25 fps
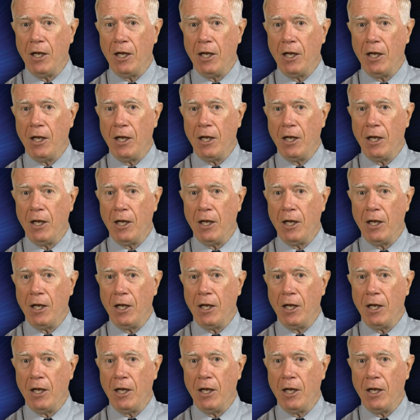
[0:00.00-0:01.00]

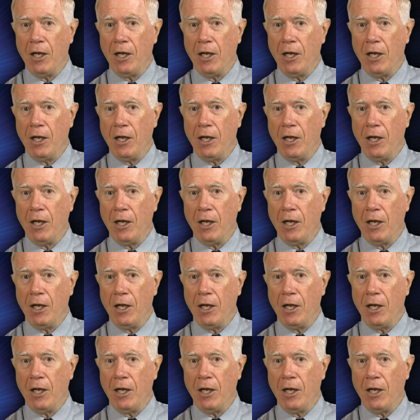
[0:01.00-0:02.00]

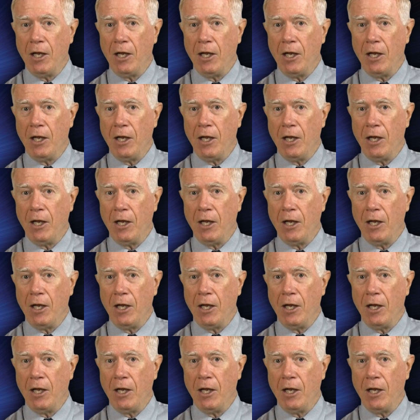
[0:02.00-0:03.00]

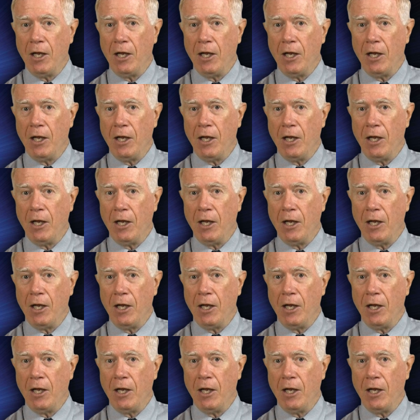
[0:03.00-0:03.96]
The face doesn't move, so there is nothing to read.